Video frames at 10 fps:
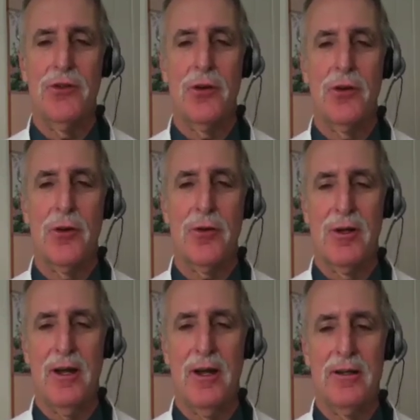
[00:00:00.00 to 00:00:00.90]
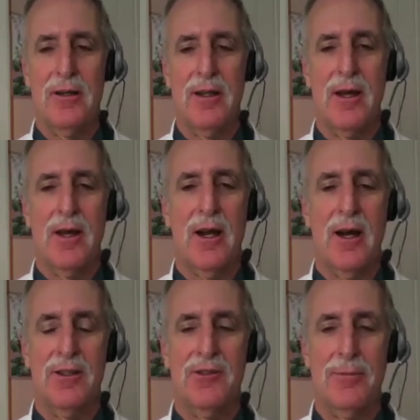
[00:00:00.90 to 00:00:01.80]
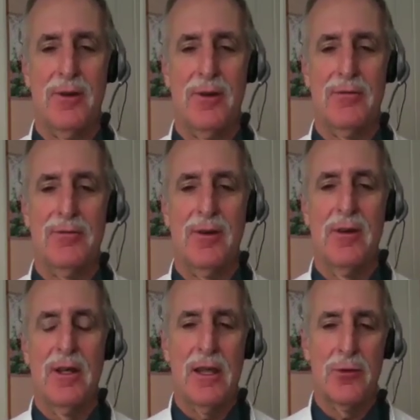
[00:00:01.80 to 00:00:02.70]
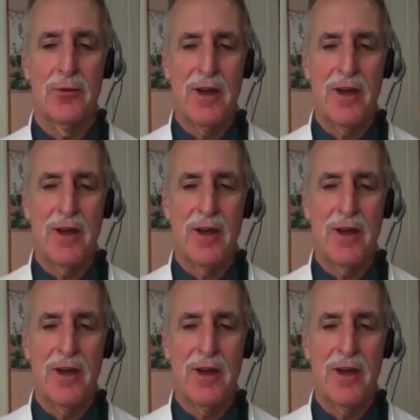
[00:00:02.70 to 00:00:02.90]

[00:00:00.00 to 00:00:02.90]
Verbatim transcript: and what's your thought on the concept of